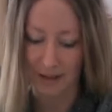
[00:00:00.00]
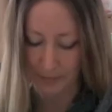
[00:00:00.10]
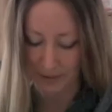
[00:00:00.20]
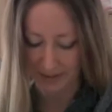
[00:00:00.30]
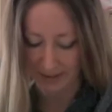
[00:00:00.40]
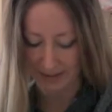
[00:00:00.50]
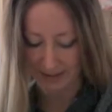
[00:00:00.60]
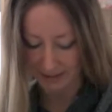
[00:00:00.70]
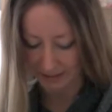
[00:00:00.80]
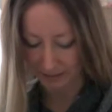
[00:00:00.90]
happened
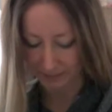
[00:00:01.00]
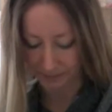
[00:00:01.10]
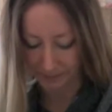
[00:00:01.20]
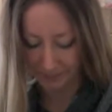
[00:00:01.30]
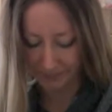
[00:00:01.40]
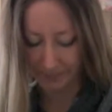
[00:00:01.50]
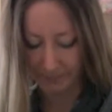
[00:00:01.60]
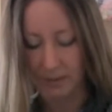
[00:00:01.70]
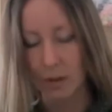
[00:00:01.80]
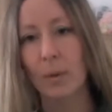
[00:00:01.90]
here,
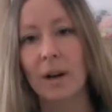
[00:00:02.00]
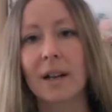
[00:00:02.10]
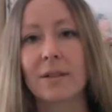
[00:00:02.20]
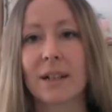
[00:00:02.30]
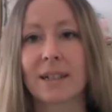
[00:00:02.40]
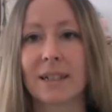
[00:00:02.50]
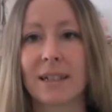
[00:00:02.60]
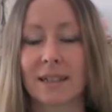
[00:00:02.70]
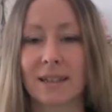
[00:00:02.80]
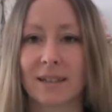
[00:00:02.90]
why I've had to
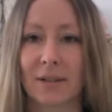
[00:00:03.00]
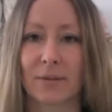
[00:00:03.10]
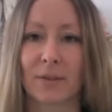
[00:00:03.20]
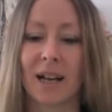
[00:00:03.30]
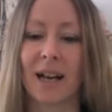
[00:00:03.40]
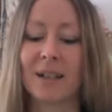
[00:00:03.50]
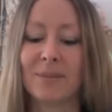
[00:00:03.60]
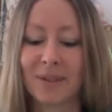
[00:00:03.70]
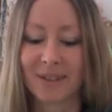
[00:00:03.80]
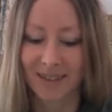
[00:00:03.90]
knit this several times.